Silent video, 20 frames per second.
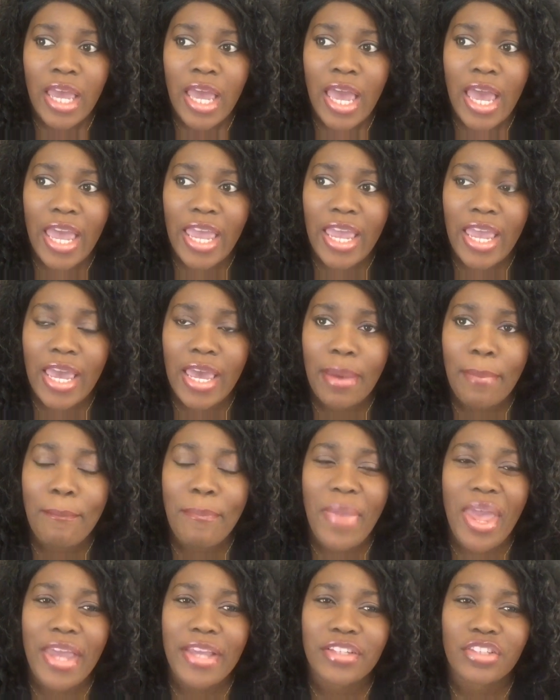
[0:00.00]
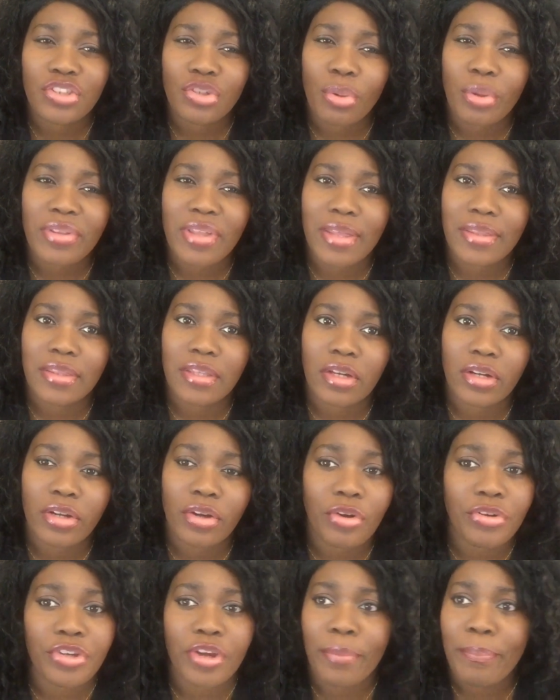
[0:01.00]
and make sure that
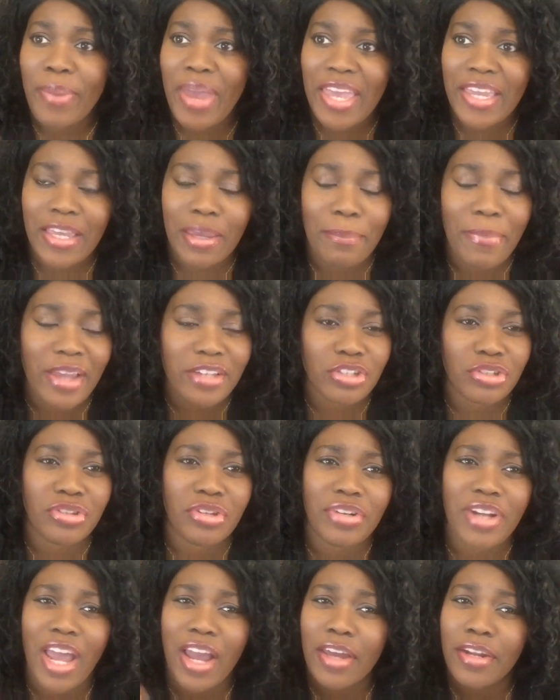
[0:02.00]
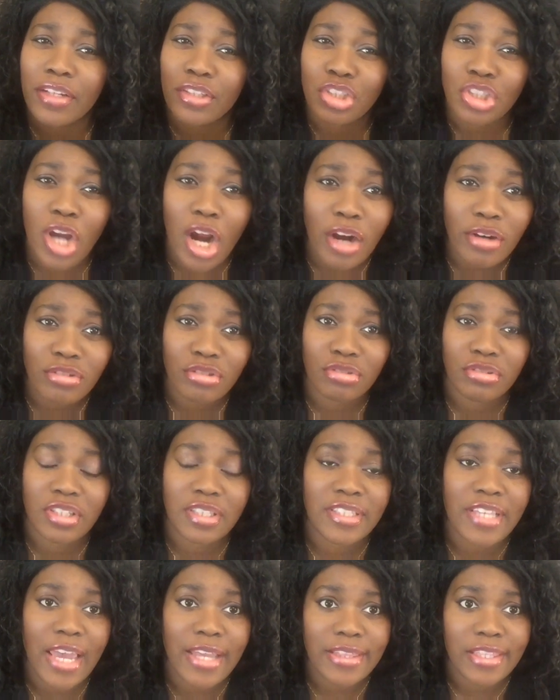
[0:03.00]
or your bank, and make sure they're not going to charge you to
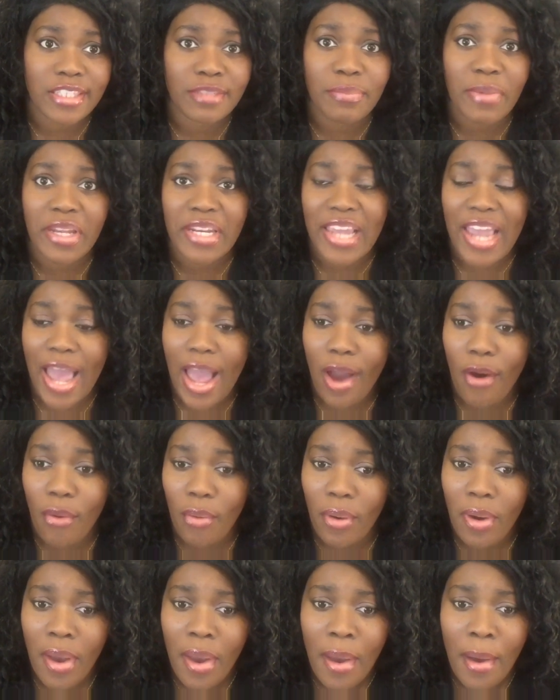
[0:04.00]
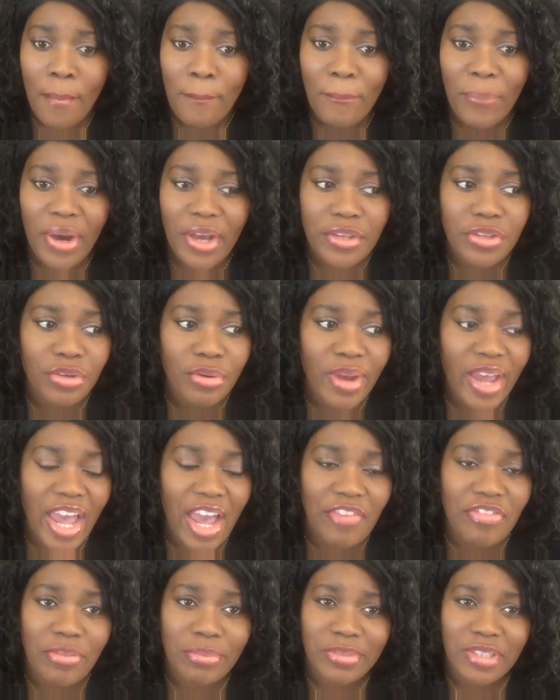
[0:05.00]
take this money out. But you
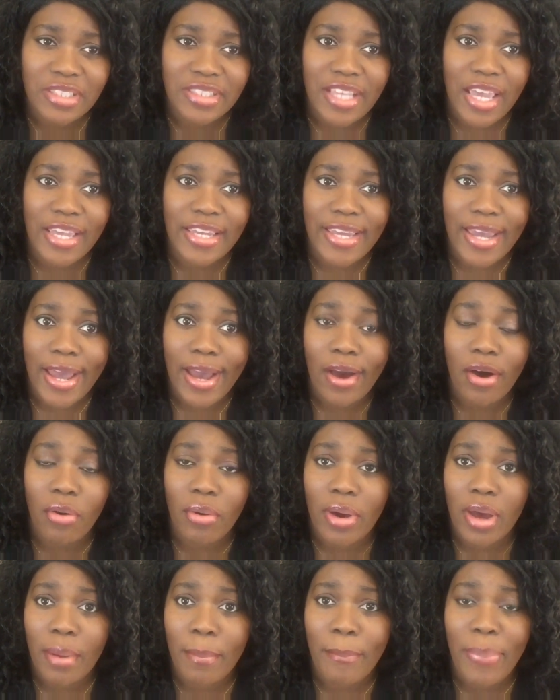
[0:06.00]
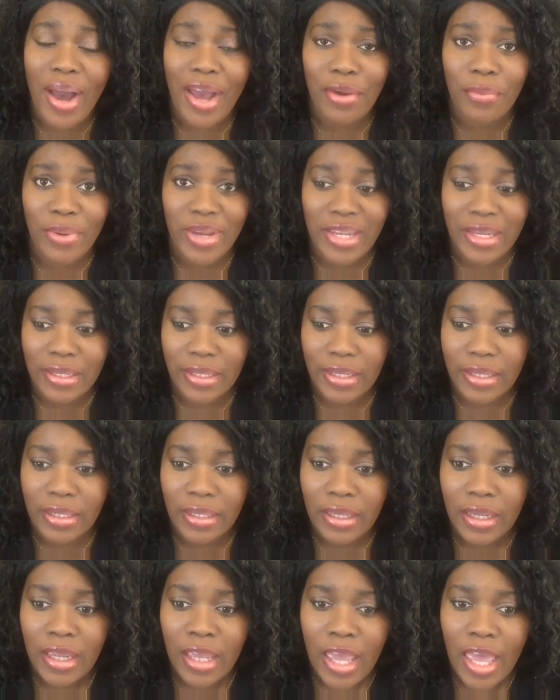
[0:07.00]
have them to take it out
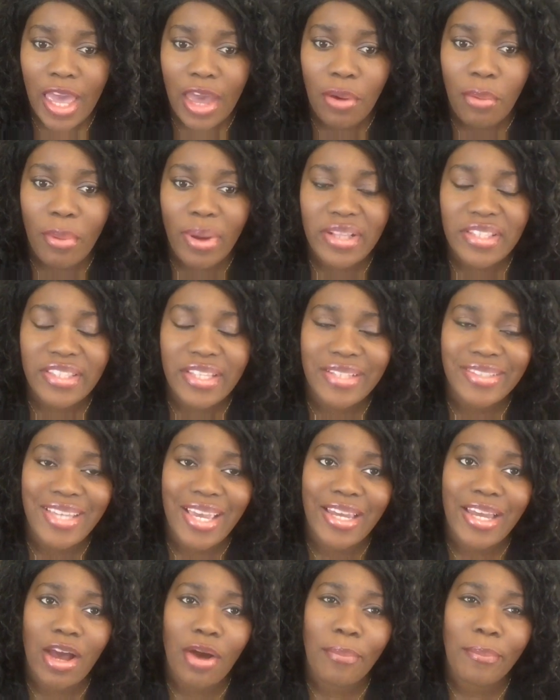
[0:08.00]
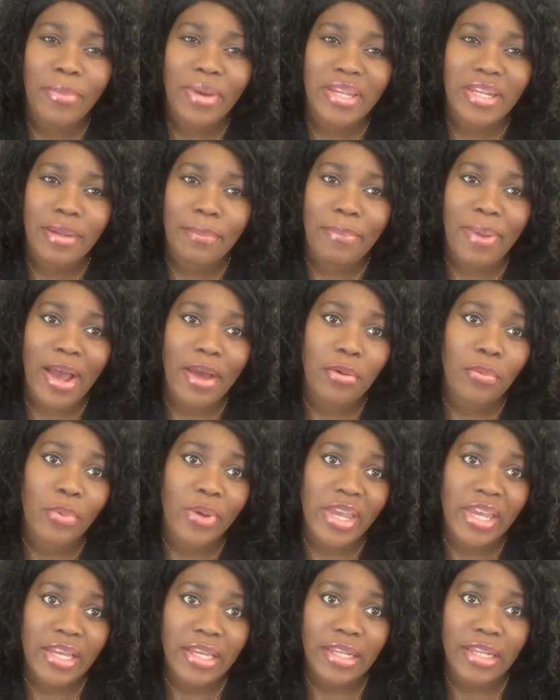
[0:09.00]
bi-weekly. And once they take out money
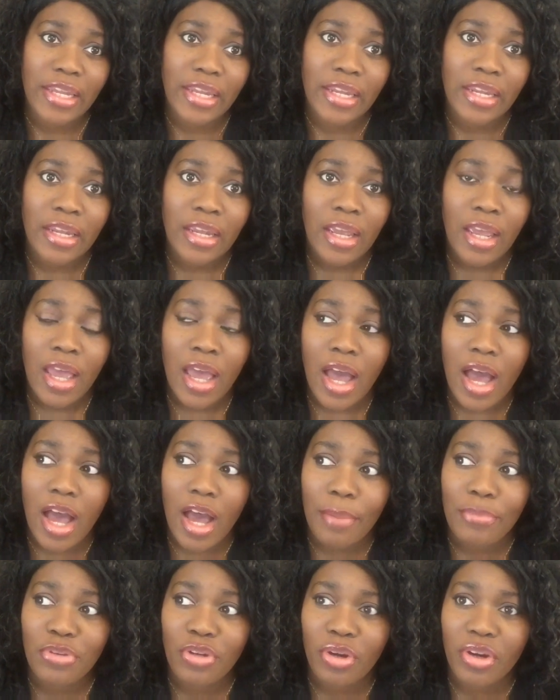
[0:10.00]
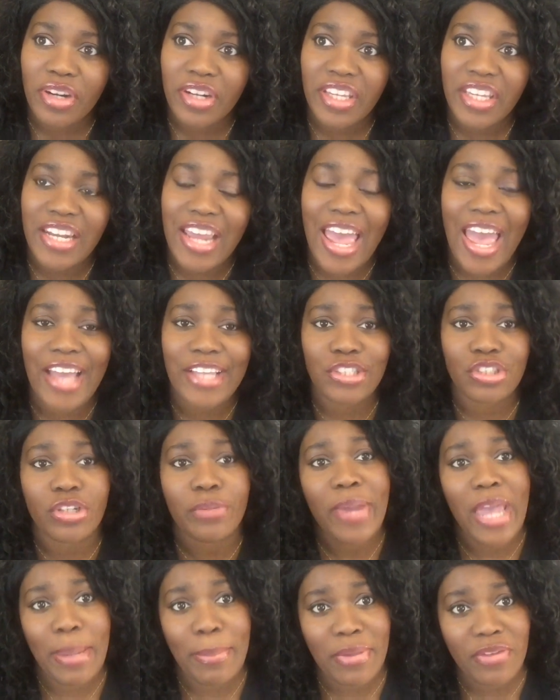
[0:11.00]
bi-weekly, you're going to get an extra
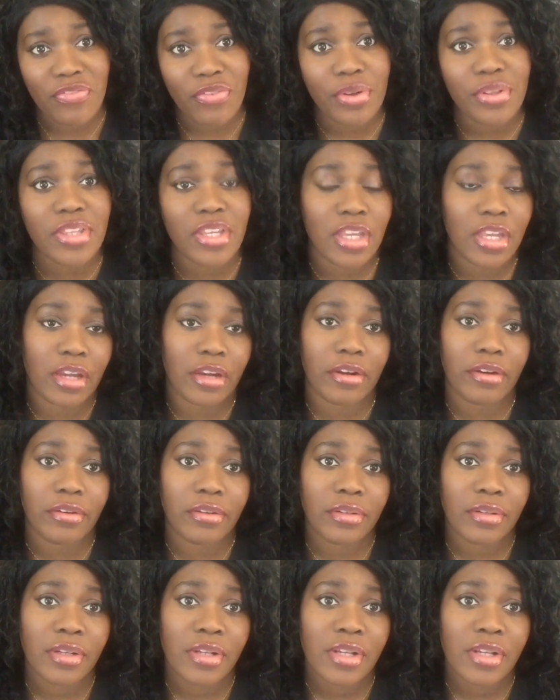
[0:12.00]
payment for the year.